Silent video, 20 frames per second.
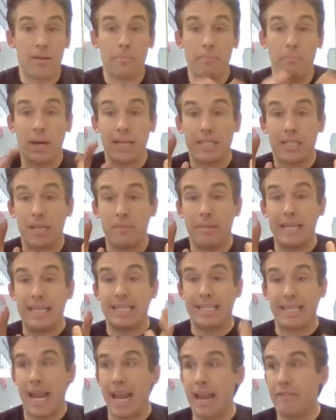But to be
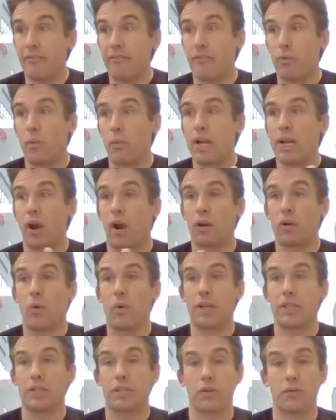safe, we are
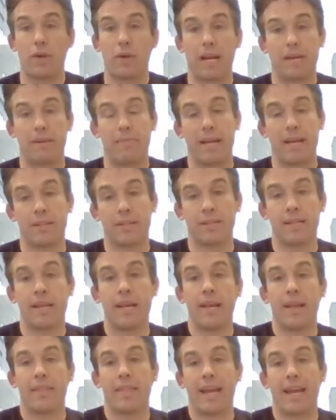going to recommend
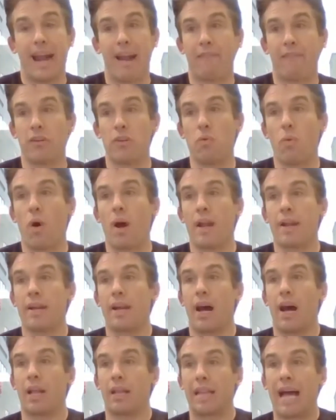that everyone
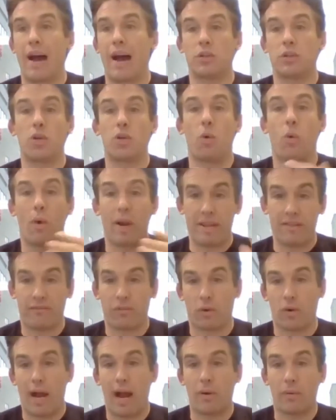allow
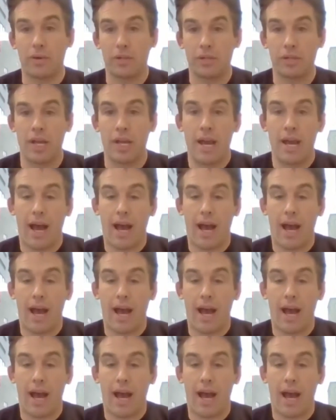24 hours